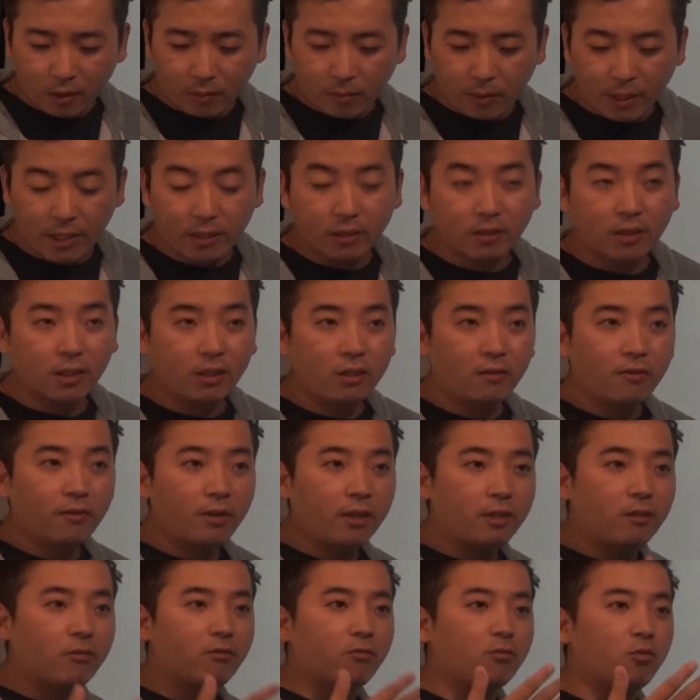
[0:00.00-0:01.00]
played a
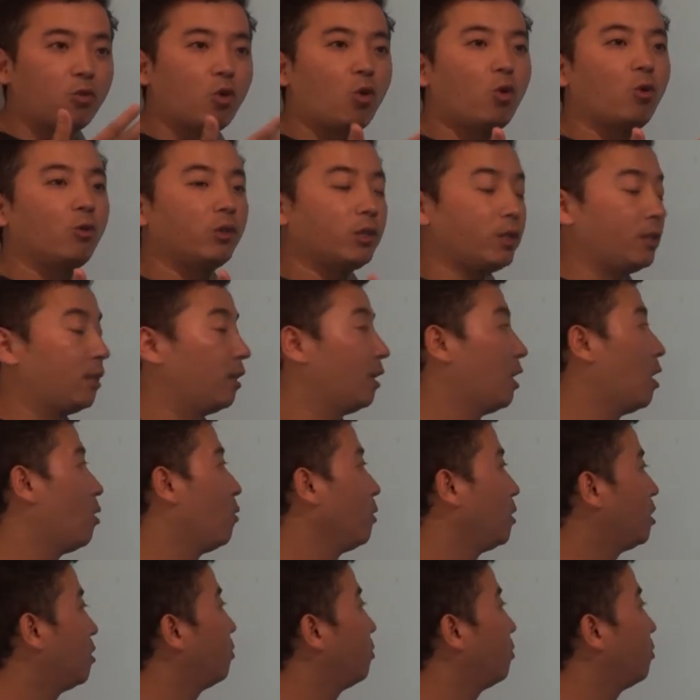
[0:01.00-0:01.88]
significant role in allowing